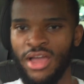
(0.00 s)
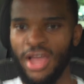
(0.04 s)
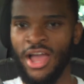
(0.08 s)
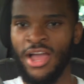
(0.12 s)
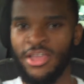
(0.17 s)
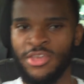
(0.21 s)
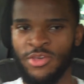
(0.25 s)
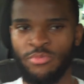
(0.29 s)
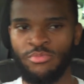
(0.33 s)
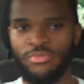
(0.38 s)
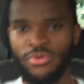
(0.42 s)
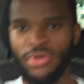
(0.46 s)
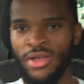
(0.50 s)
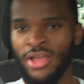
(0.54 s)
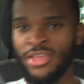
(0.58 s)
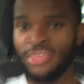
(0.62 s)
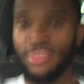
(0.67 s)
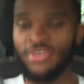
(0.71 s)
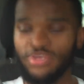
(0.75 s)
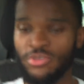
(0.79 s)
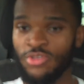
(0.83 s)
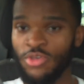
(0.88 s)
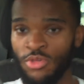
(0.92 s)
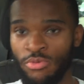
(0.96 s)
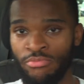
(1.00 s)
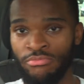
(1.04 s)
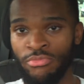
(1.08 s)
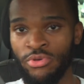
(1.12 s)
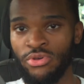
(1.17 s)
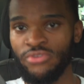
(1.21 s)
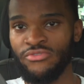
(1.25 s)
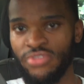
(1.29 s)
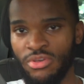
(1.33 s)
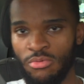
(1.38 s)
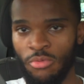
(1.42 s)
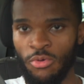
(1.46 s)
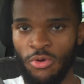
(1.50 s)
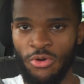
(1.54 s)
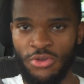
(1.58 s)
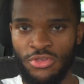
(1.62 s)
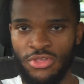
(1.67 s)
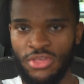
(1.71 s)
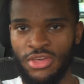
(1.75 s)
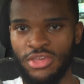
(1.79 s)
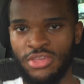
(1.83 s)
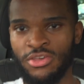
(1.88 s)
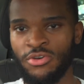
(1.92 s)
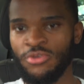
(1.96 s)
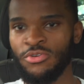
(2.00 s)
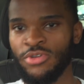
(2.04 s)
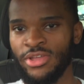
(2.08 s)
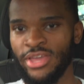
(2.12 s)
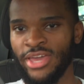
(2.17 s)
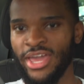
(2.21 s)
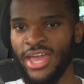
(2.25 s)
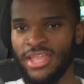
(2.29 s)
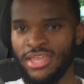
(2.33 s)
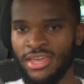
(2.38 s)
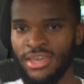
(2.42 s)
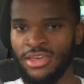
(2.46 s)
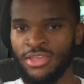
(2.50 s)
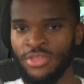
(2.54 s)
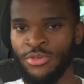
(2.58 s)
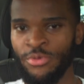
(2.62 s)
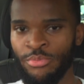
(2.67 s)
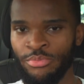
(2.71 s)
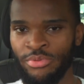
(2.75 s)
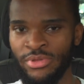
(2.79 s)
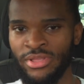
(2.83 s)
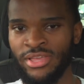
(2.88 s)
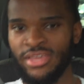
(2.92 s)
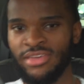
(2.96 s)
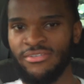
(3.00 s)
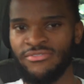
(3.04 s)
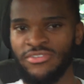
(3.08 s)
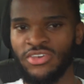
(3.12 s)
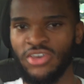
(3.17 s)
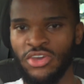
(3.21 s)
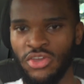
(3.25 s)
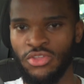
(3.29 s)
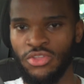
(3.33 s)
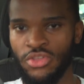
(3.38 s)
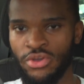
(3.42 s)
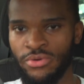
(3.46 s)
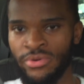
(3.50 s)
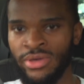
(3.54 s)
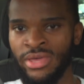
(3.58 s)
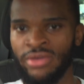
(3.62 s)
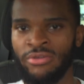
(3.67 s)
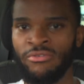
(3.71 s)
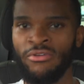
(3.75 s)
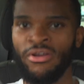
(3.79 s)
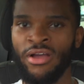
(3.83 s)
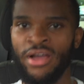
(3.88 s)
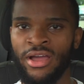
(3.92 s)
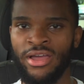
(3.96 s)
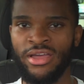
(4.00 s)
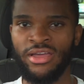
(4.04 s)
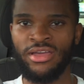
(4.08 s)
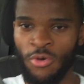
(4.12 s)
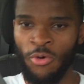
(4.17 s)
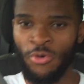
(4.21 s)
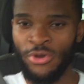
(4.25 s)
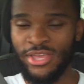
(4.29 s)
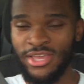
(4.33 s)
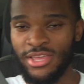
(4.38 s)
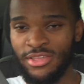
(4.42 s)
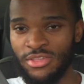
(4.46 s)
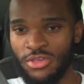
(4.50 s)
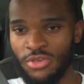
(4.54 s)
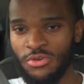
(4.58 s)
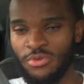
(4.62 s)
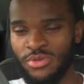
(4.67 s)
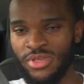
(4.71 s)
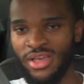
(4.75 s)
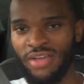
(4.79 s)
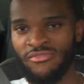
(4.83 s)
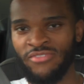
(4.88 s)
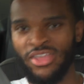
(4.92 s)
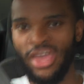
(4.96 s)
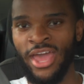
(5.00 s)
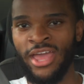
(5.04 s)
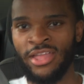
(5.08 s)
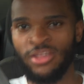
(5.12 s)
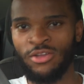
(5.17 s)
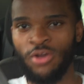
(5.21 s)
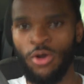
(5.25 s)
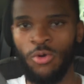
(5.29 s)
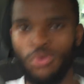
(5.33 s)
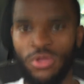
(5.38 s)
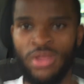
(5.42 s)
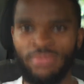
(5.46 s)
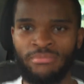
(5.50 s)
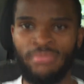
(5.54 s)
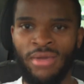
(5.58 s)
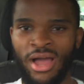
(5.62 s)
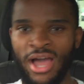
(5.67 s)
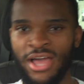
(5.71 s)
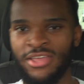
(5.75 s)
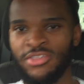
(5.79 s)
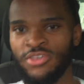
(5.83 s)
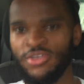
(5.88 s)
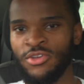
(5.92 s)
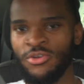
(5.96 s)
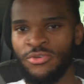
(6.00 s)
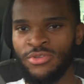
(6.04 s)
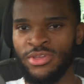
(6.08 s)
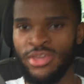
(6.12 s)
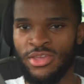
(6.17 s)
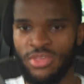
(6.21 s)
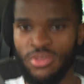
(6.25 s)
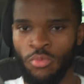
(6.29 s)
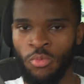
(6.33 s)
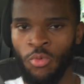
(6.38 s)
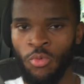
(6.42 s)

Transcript: and you just move towards it, you're going to get it, and you believe you can do it, right? All you need to do is have the end goal in mind. You don't need to